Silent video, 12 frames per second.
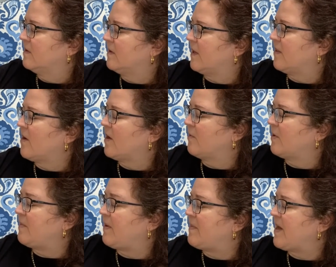I thought it would
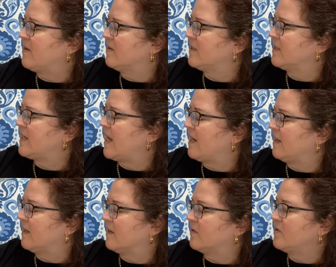be better to stay in
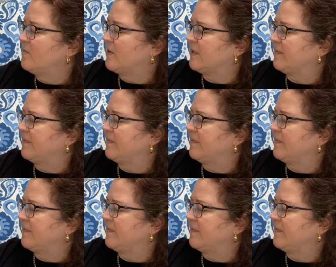Kakuma.